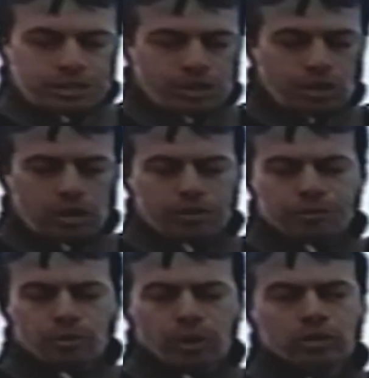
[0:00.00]
So
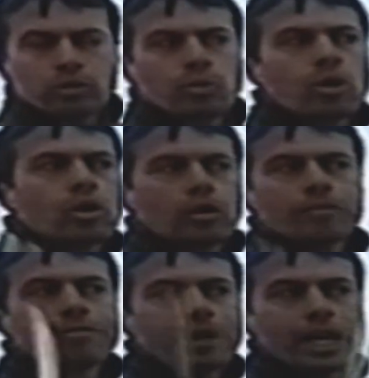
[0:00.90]
if you want to work
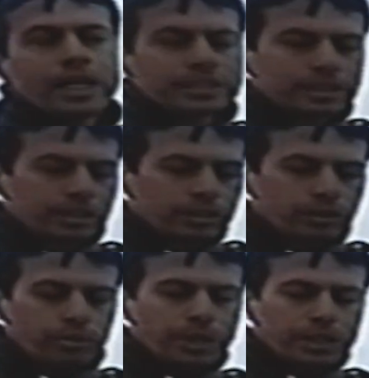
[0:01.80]
on face,
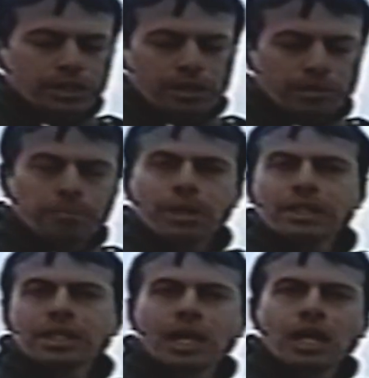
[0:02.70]
you better
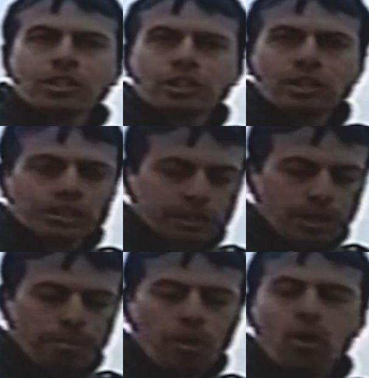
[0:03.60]
bandage
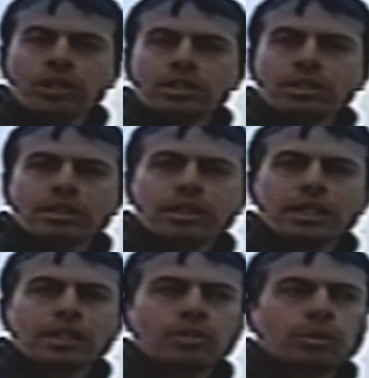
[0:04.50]
the point,
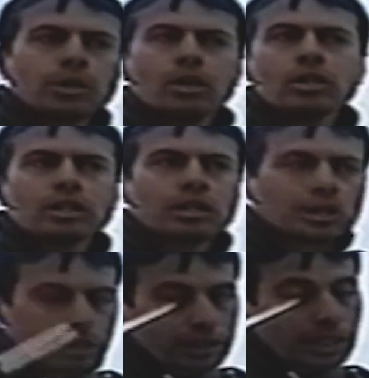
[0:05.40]
that it will not
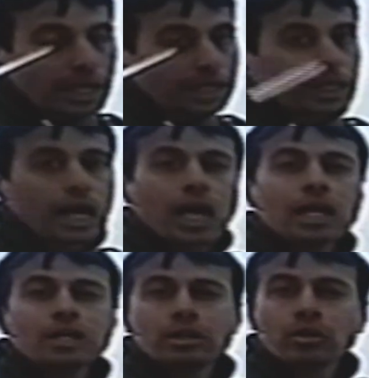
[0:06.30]
take the
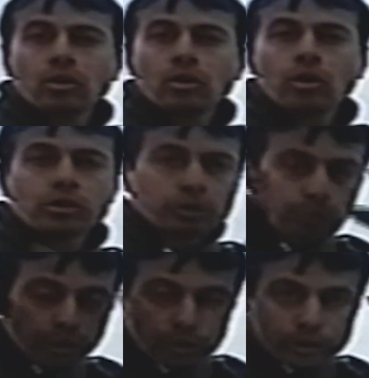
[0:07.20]
eye, or
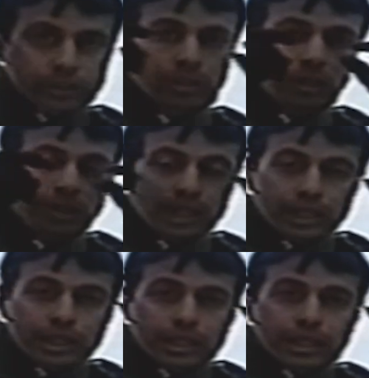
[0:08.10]
you use
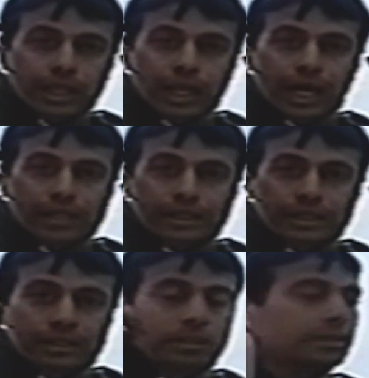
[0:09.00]
glass.